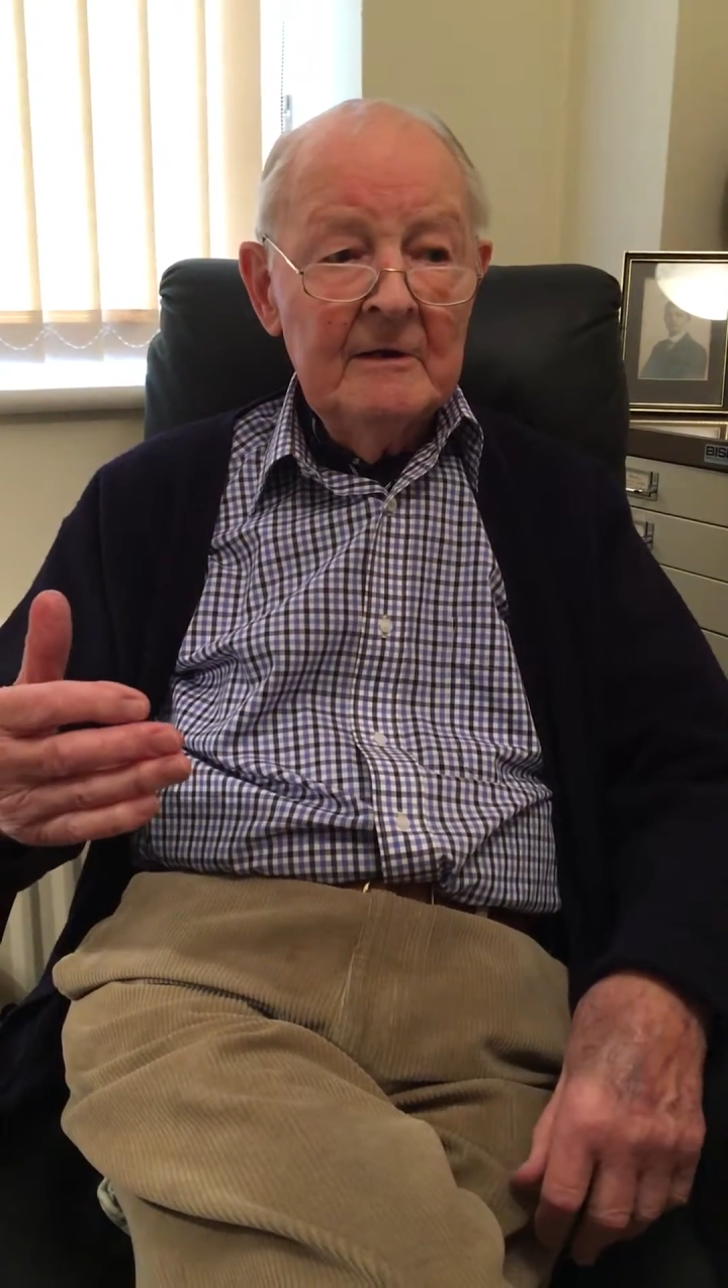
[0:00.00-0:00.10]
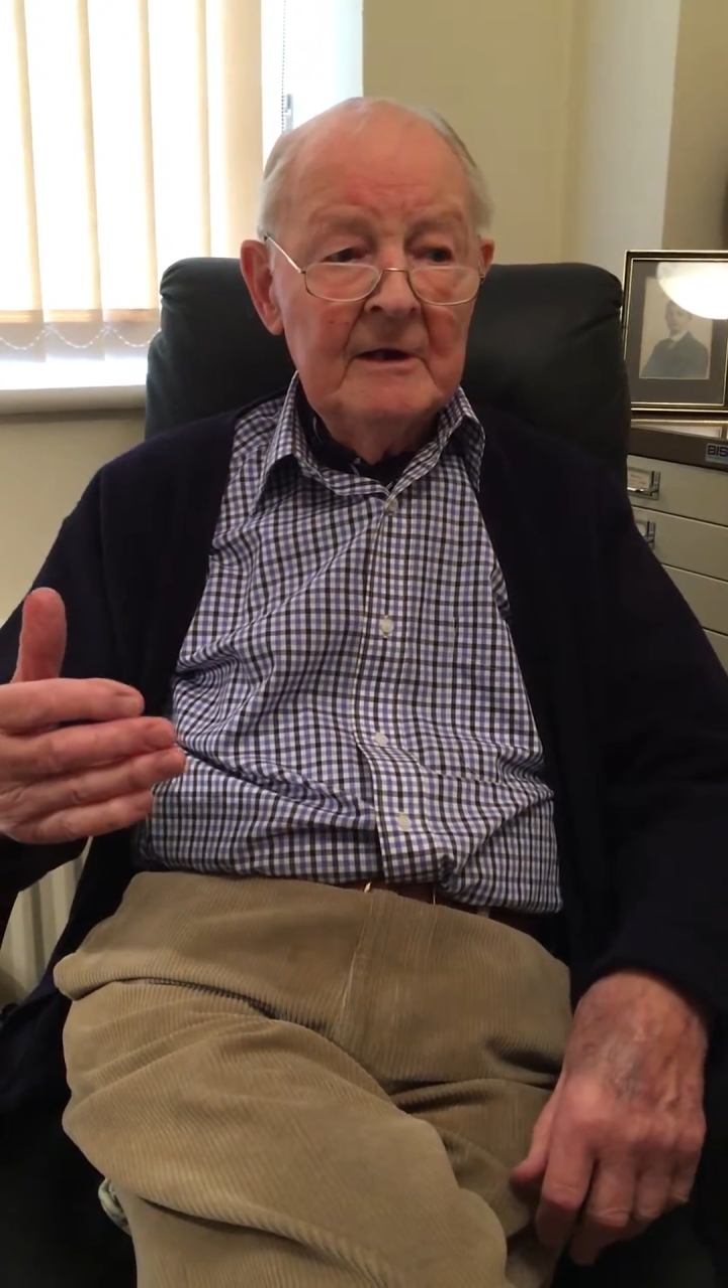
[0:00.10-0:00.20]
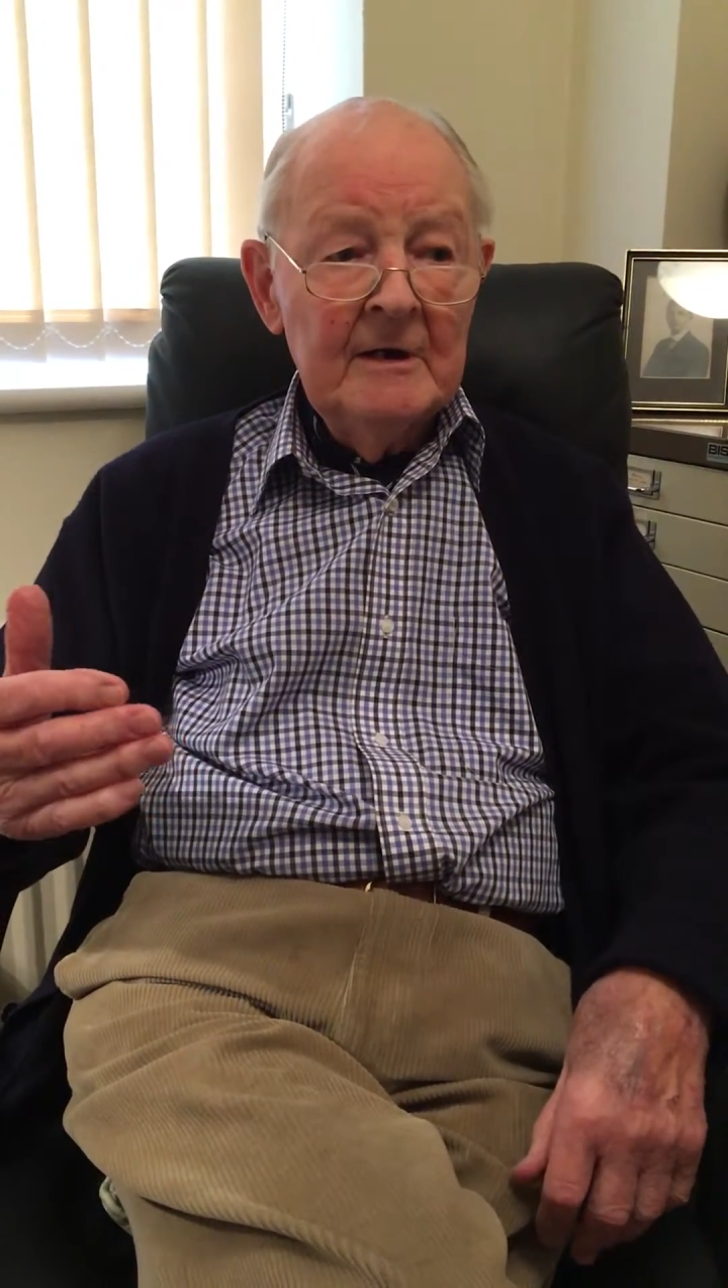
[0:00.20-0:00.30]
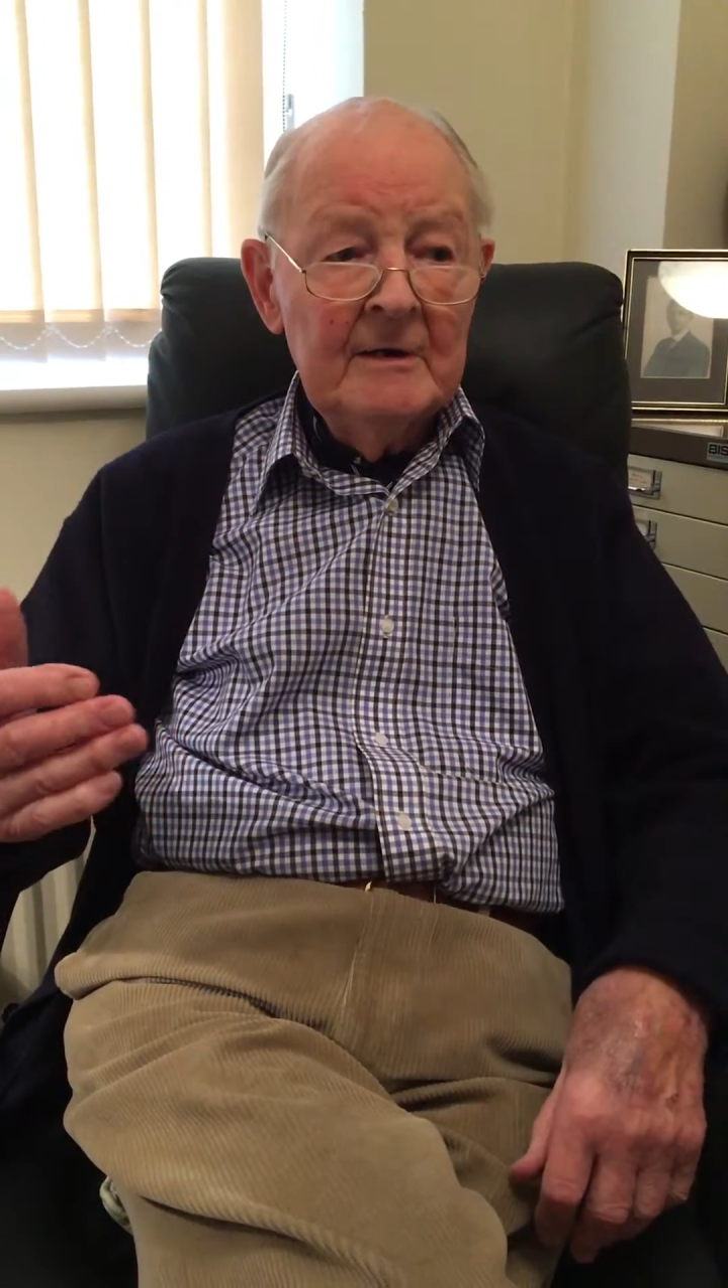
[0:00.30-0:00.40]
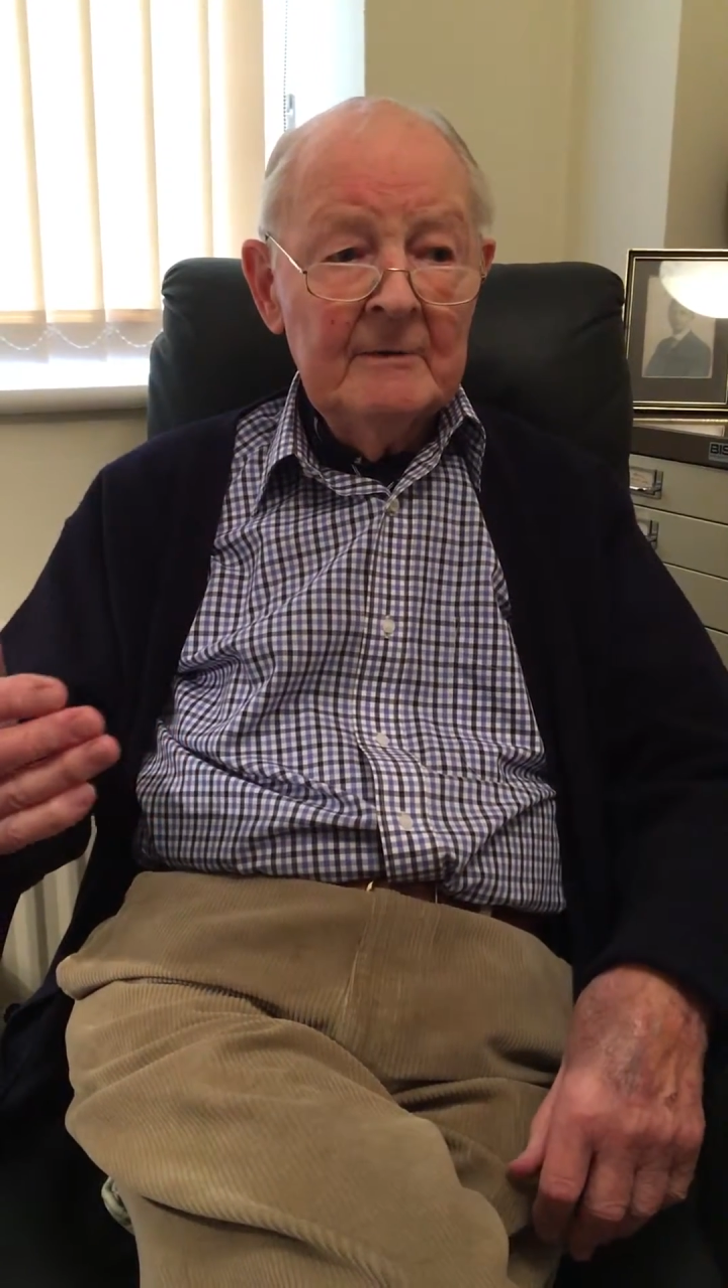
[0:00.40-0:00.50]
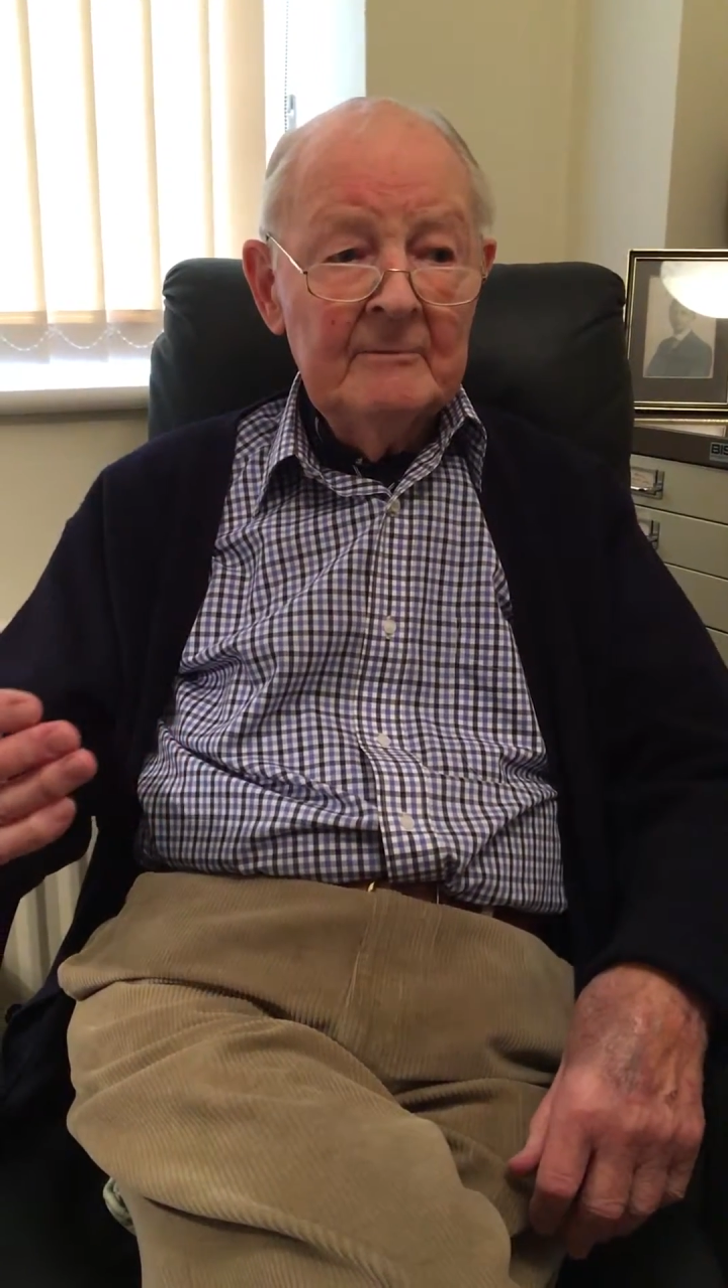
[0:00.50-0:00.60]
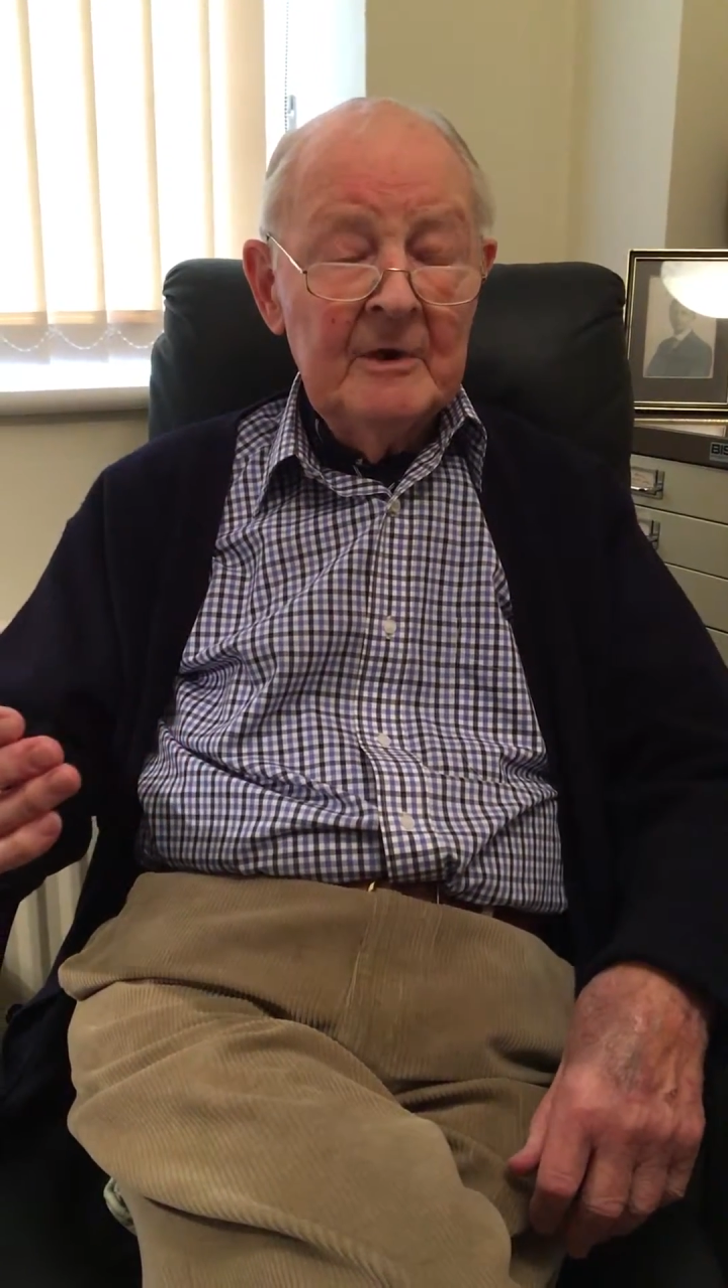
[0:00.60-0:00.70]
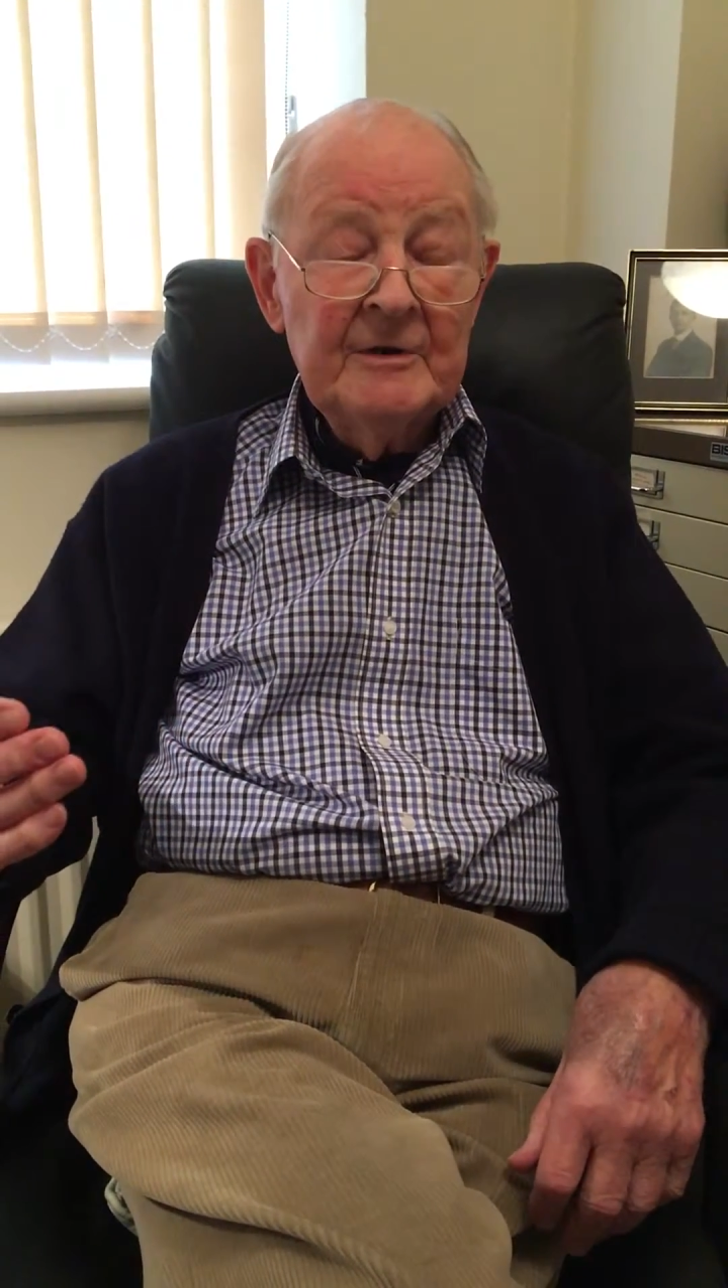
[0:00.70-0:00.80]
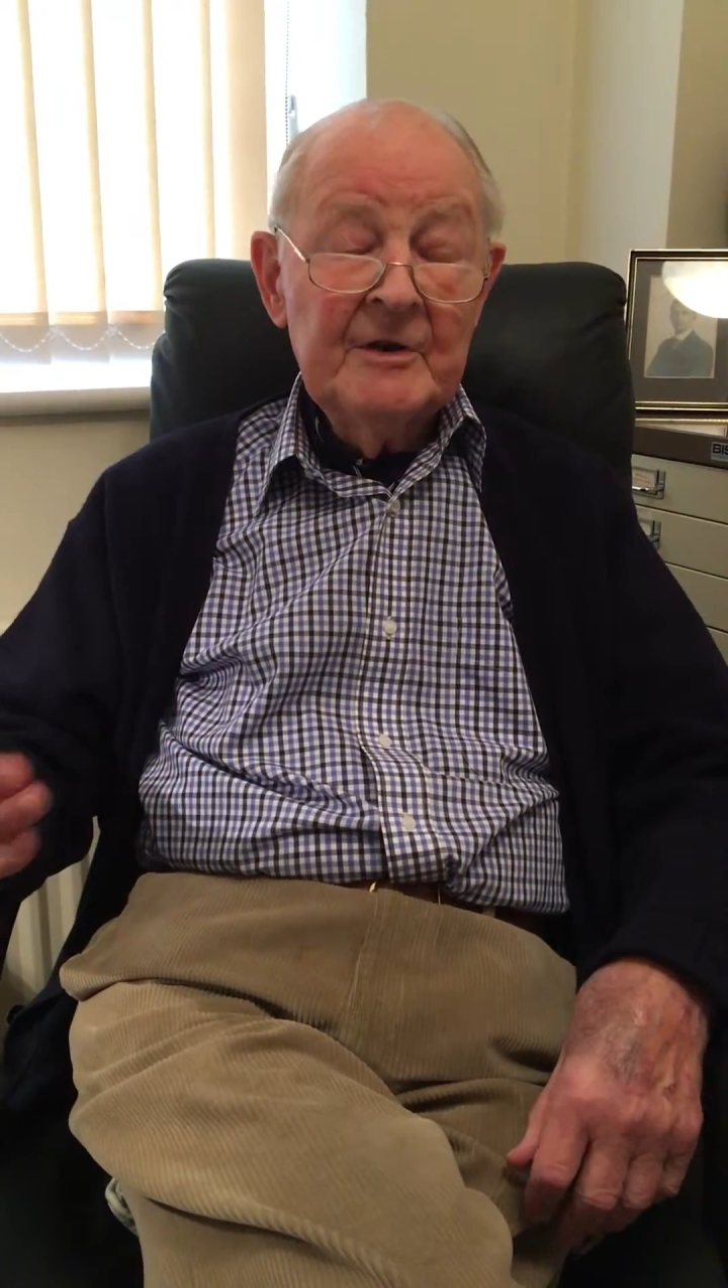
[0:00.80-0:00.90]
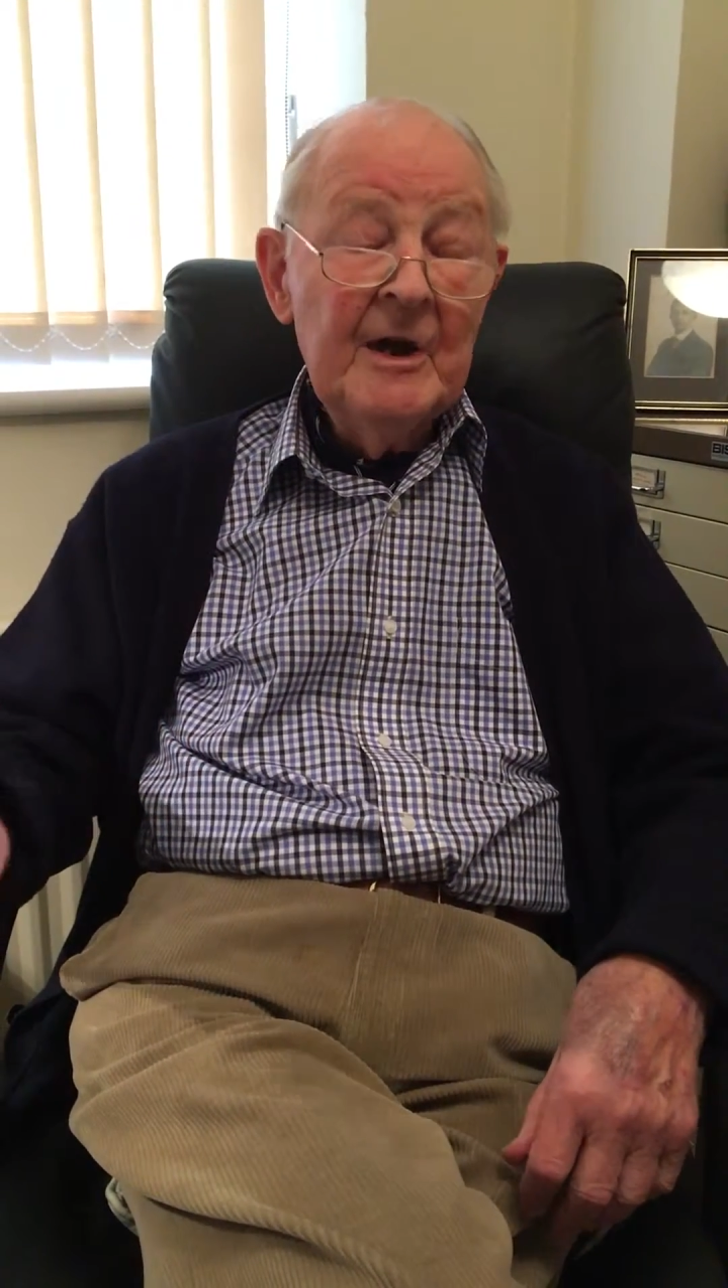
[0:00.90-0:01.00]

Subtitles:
at